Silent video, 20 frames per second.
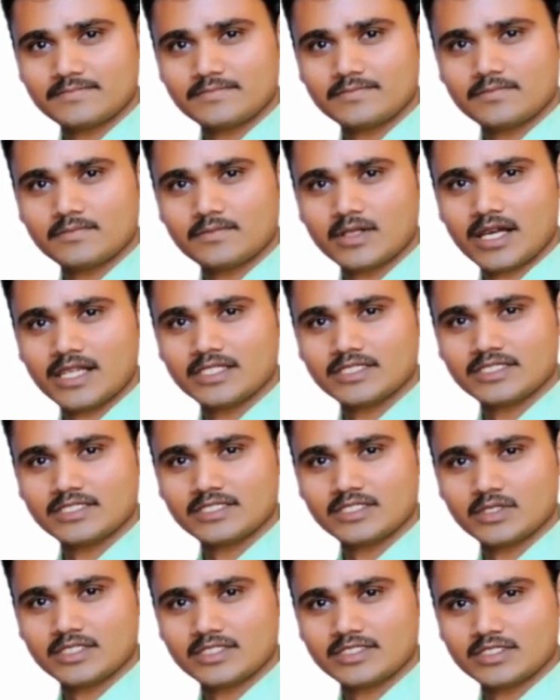My
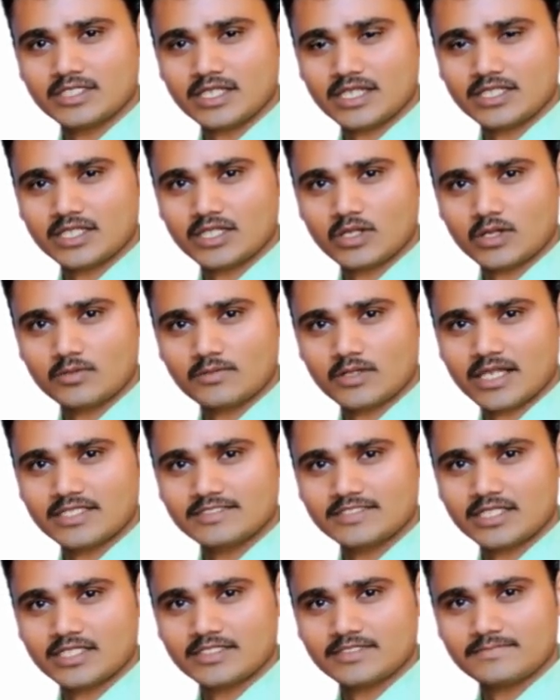underscore string hello
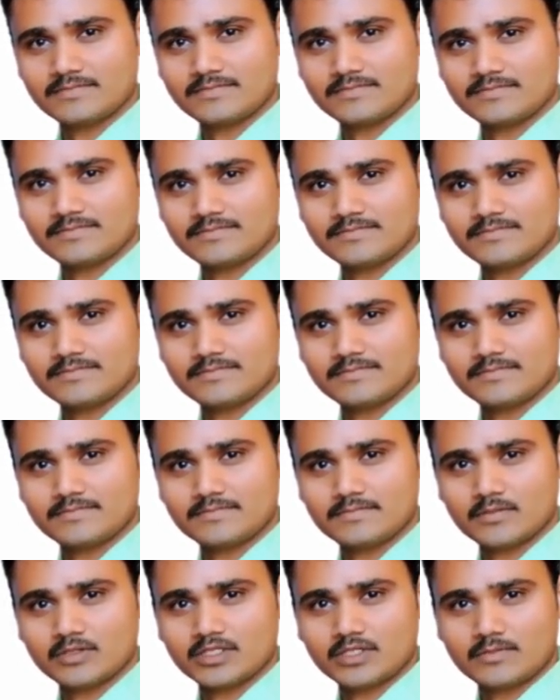Python.
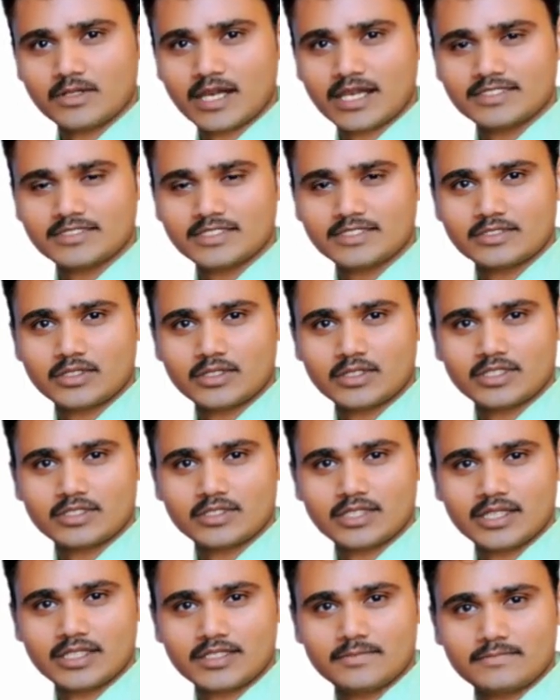Print my underscore
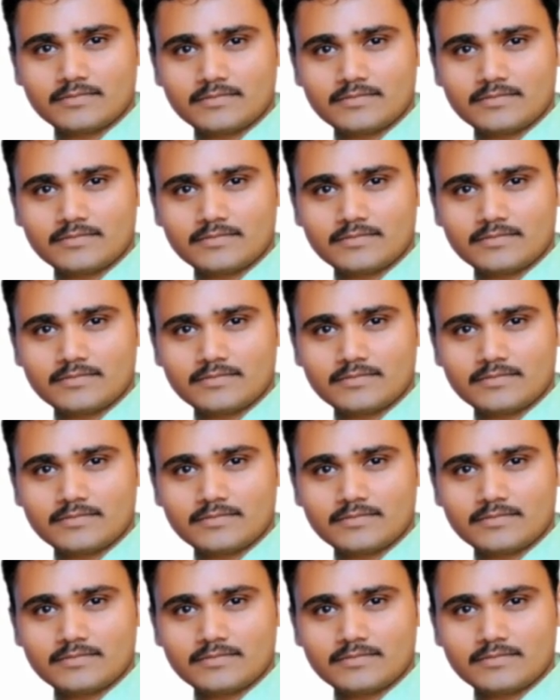string.